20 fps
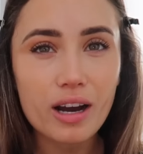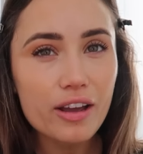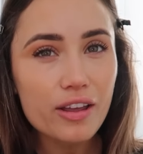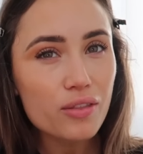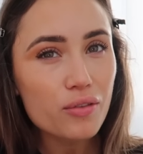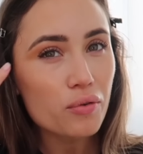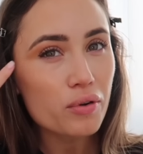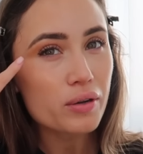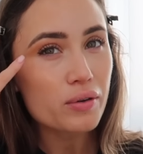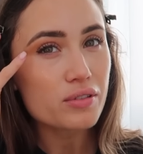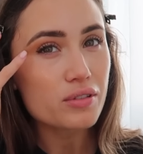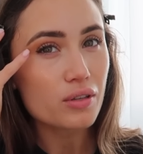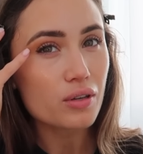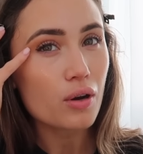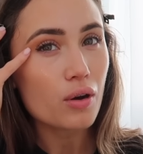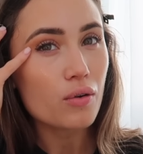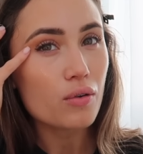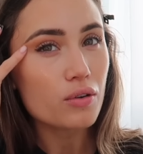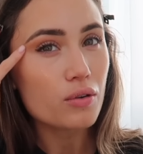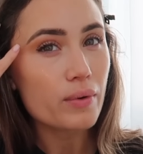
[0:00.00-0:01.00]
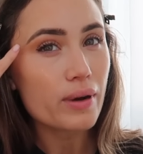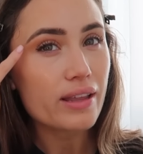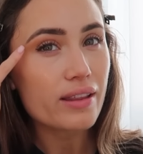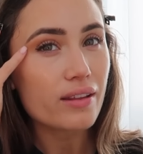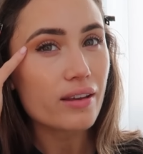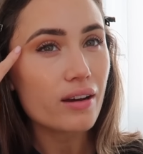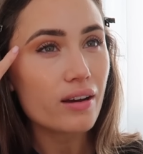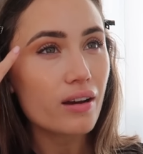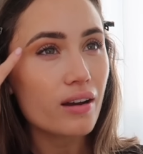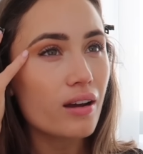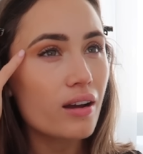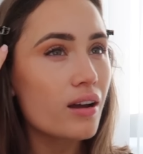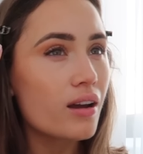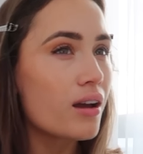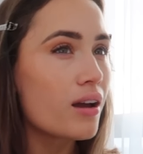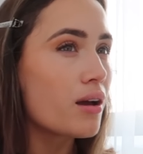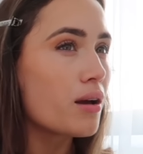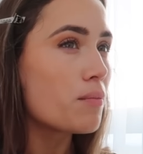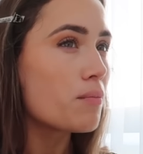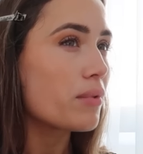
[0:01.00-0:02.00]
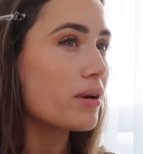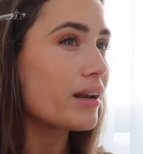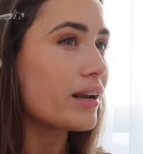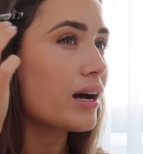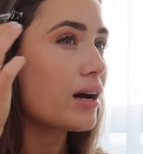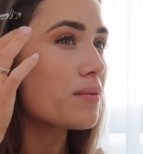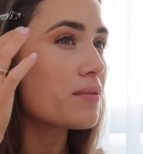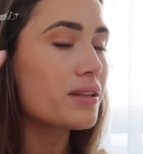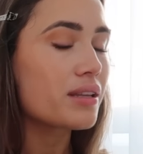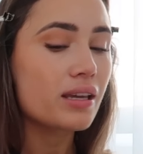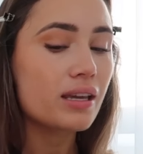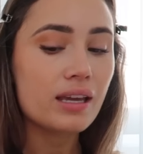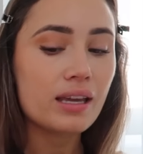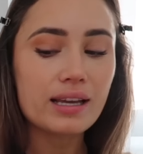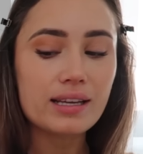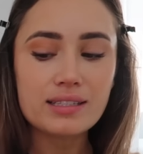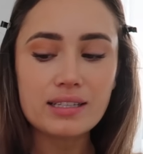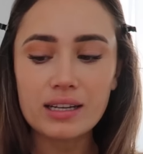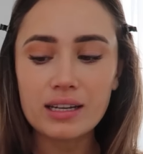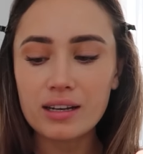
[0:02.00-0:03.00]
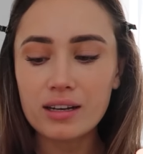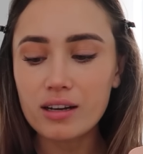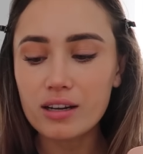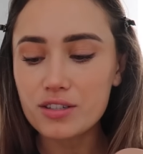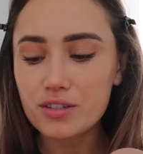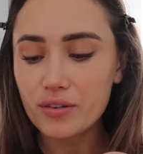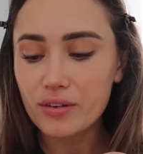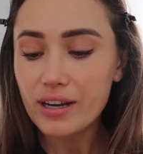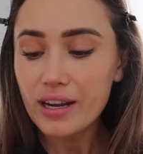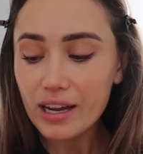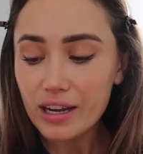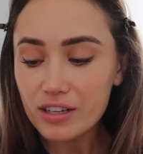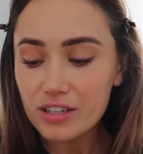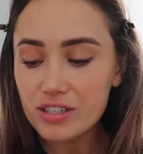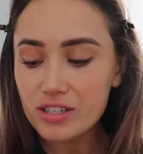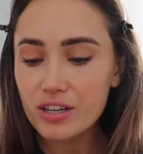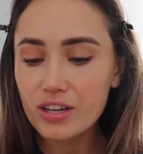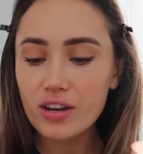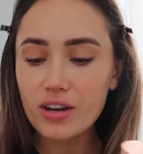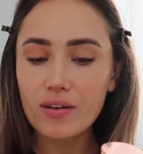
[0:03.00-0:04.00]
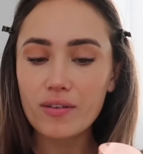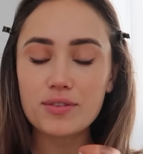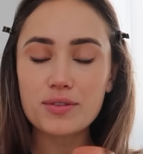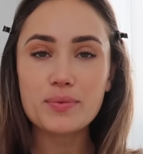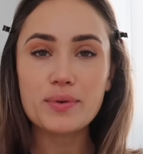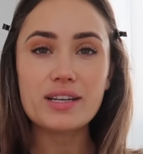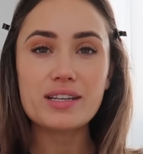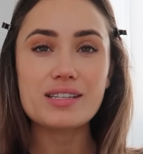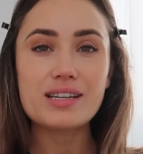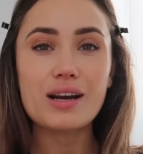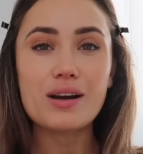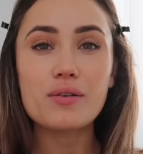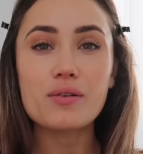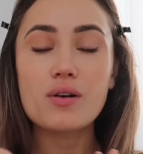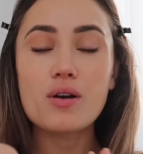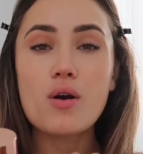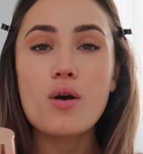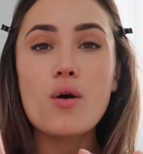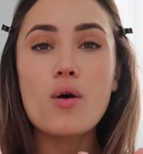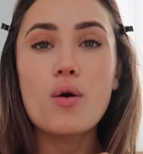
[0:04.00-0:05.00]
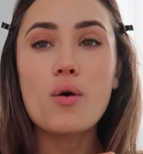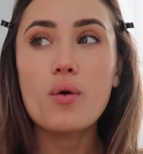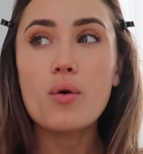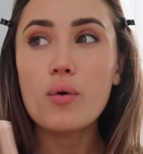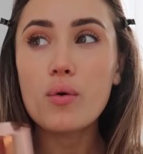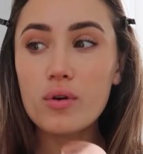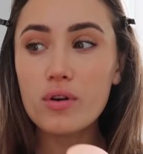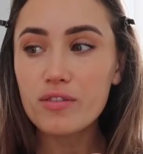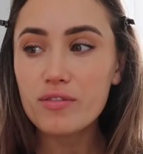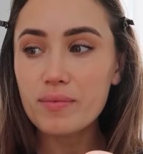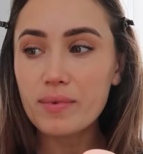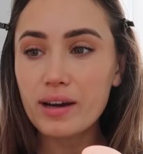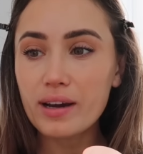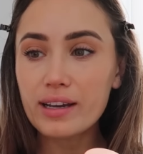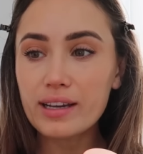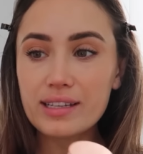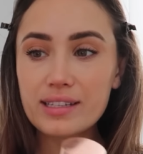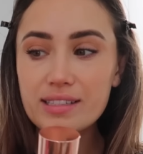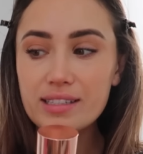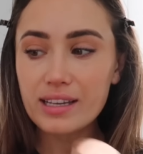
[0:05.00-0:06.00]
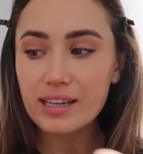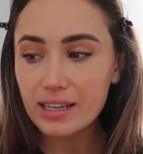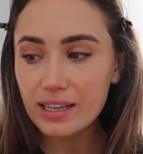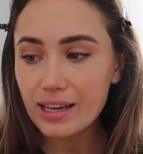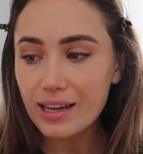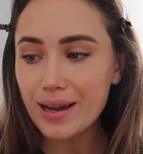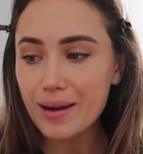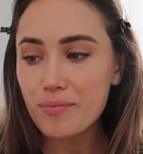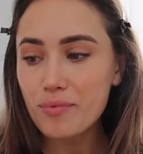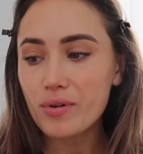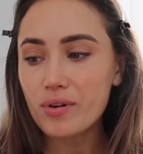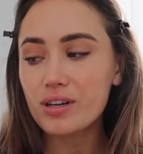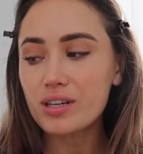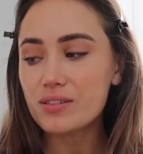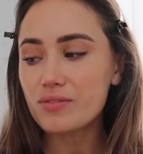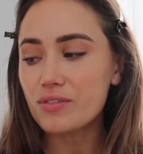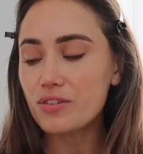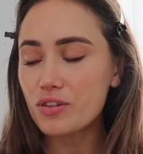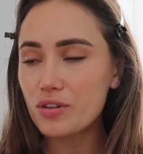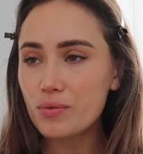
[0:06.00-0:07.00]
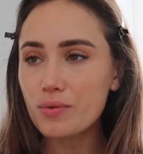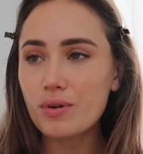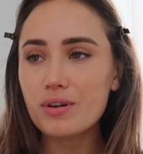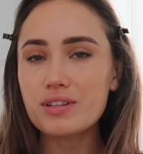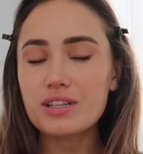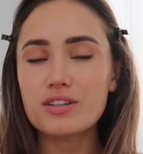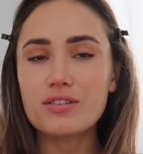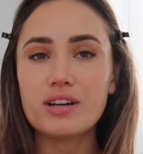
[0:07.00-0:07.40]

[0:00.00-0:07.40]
I thought it was the colder weather, but now I'm thinking, is it an allergic reaction? I've switched out all of my skincare products for new ones.